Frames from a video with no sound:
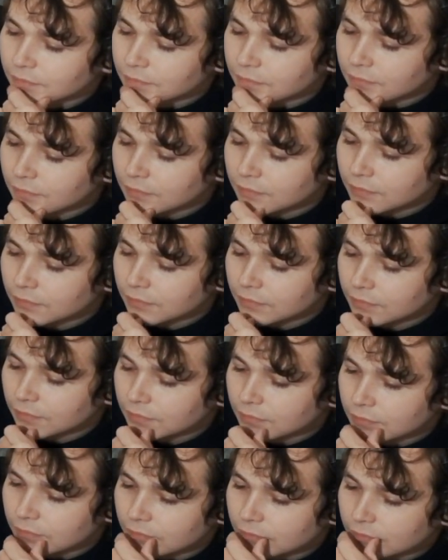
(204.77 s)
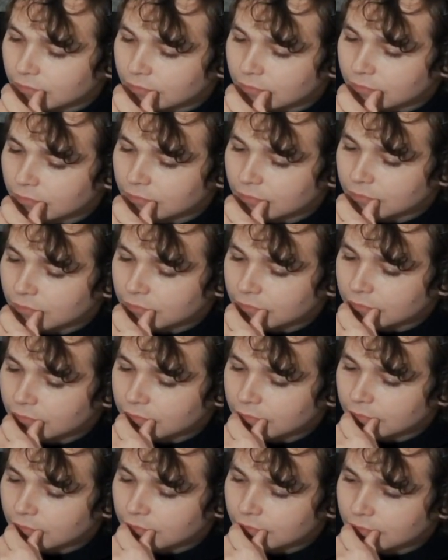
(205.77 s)

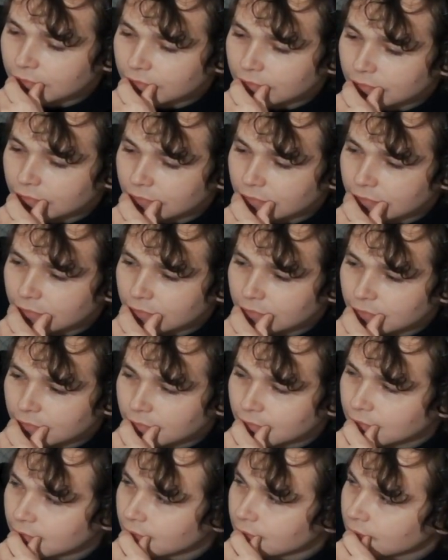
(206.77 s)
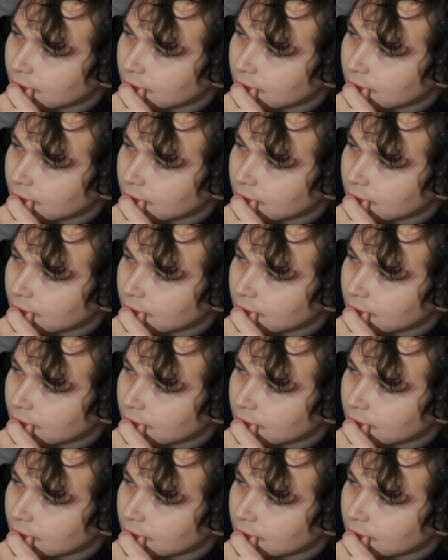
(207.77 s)
The person shown says nothing.